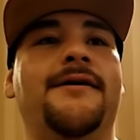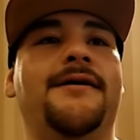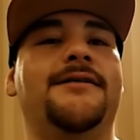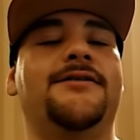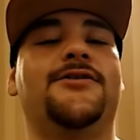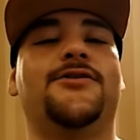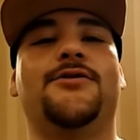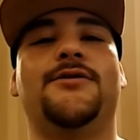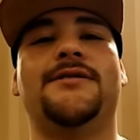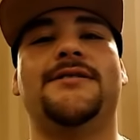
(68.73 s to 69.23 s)

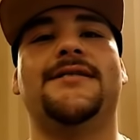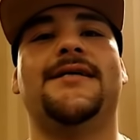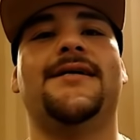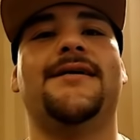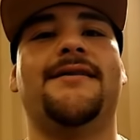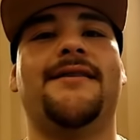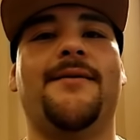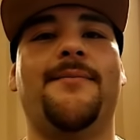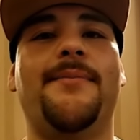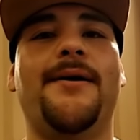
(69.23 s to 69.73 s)
soon as
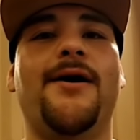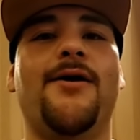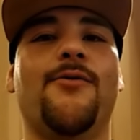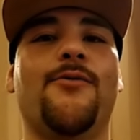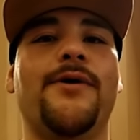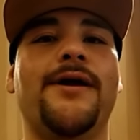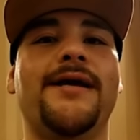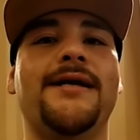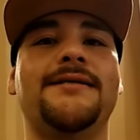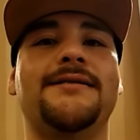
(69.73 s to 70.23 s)
the bell
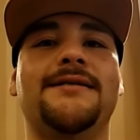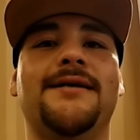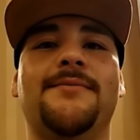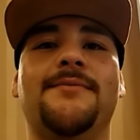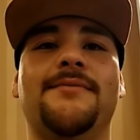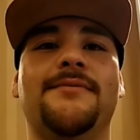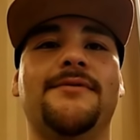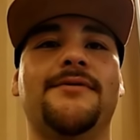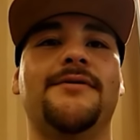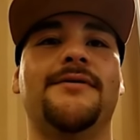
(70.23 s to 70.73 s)
rings,
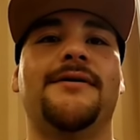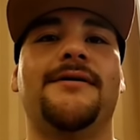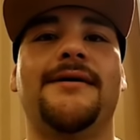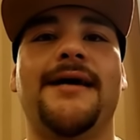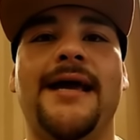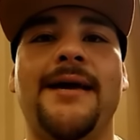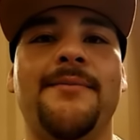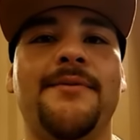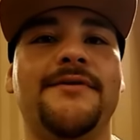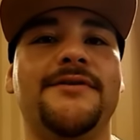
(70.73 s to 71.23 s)
I'm
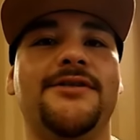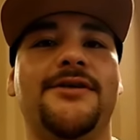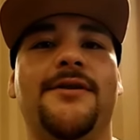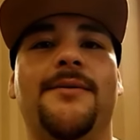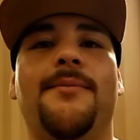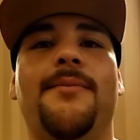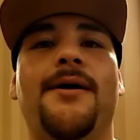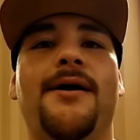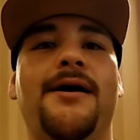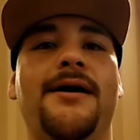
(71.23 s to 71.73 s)
aiming to the
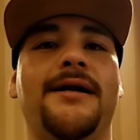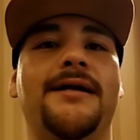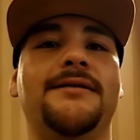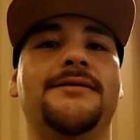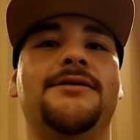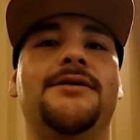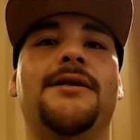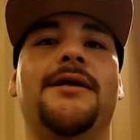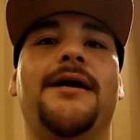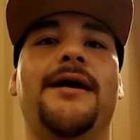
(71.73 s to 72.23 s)
body,
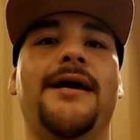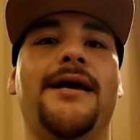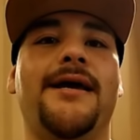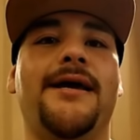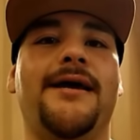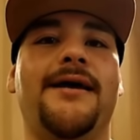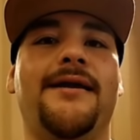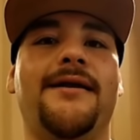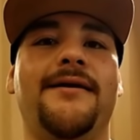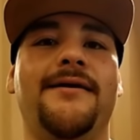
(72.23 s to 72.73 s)
to the
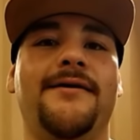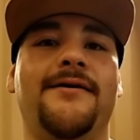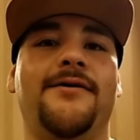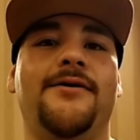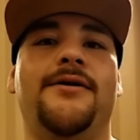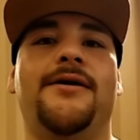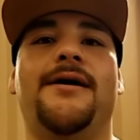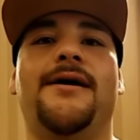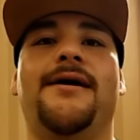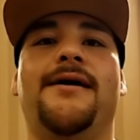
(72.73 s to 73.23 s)
head,
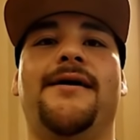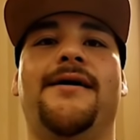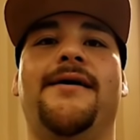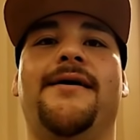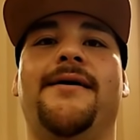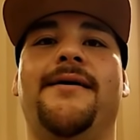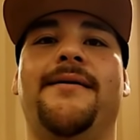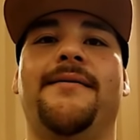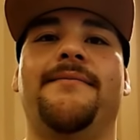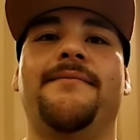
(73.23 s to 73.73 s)

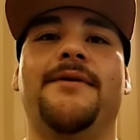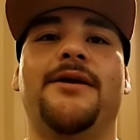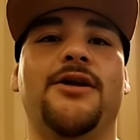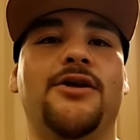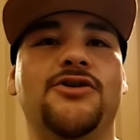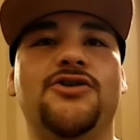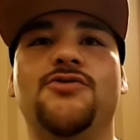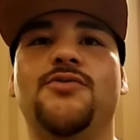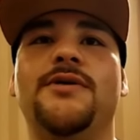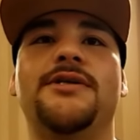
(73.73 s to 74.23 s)
you
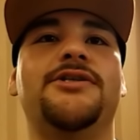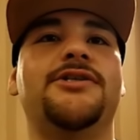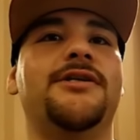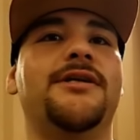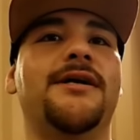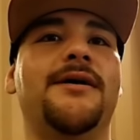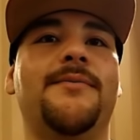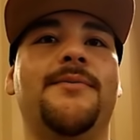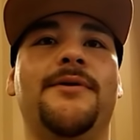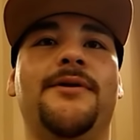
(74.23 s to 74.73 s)
know, switch it
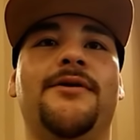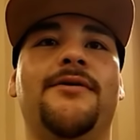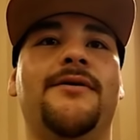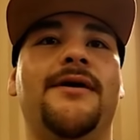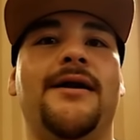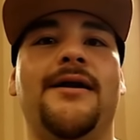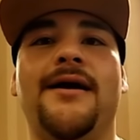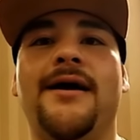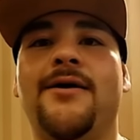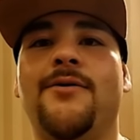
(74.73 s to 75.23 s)
up, you know.
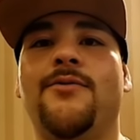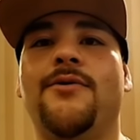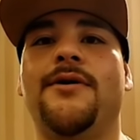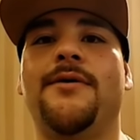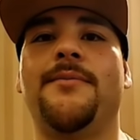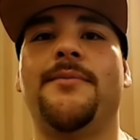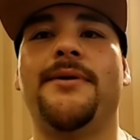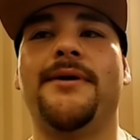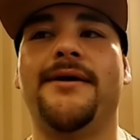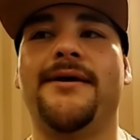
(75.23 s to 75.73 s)
I don't
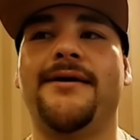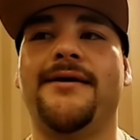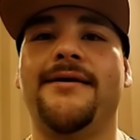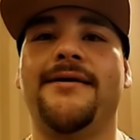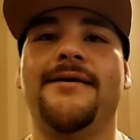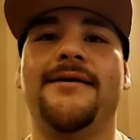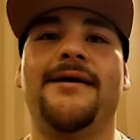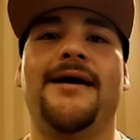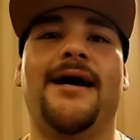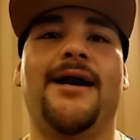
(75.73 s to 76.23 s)

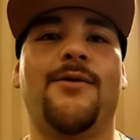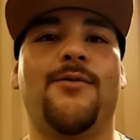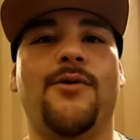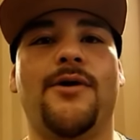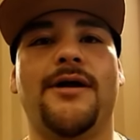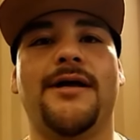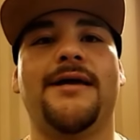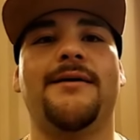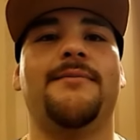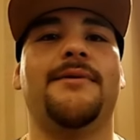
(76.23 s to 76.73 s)

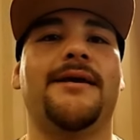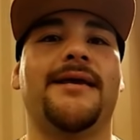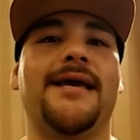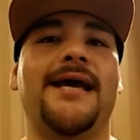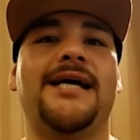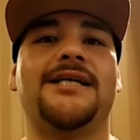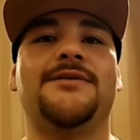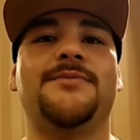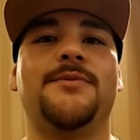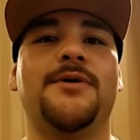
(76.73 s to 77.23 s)
want him to
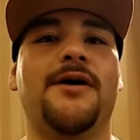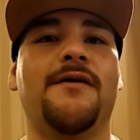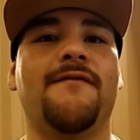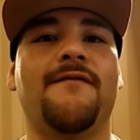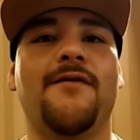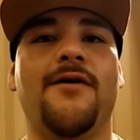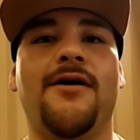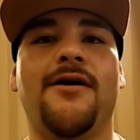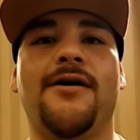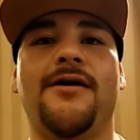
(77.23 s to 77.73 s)
catch me off
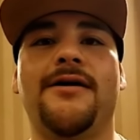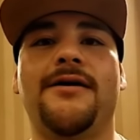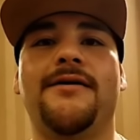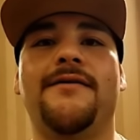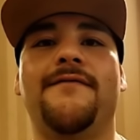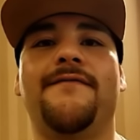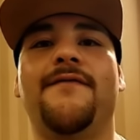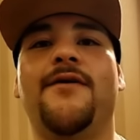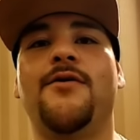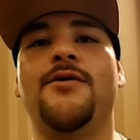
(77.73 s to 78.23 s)
guard
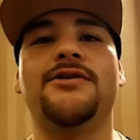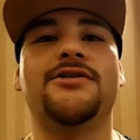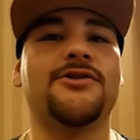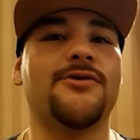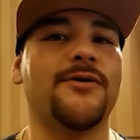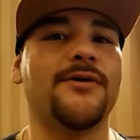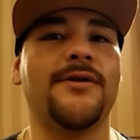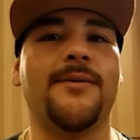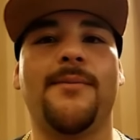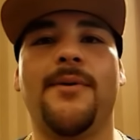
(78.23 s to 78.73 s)
of always
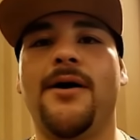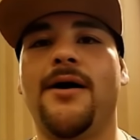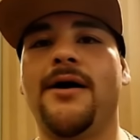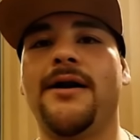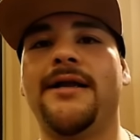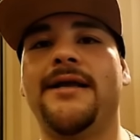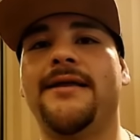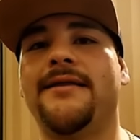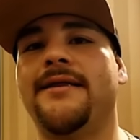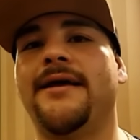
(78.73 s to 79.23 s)
throwing the
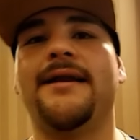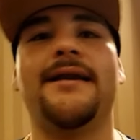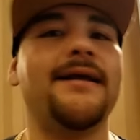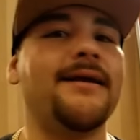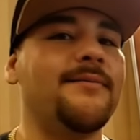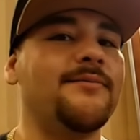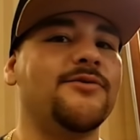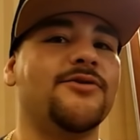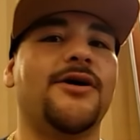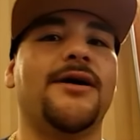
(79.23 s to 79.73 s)
body and then
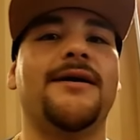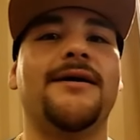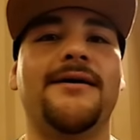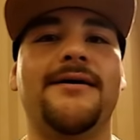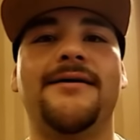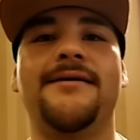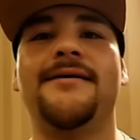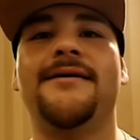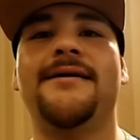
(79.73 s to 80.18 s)
him try to